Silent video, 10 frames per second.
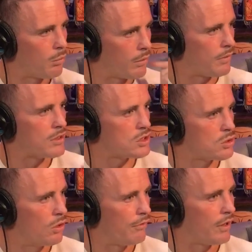with this
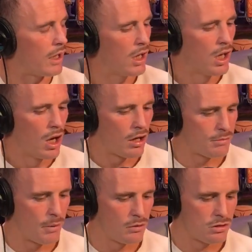jaw thing, I
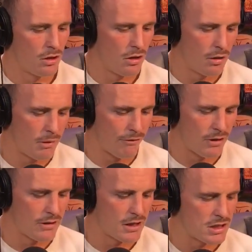spoke to my
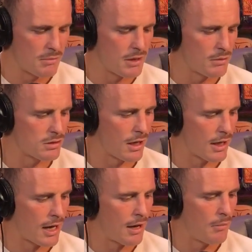friend at the gym and he was like,
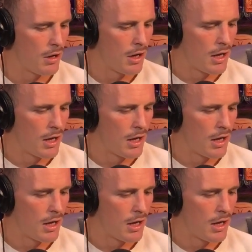Cam,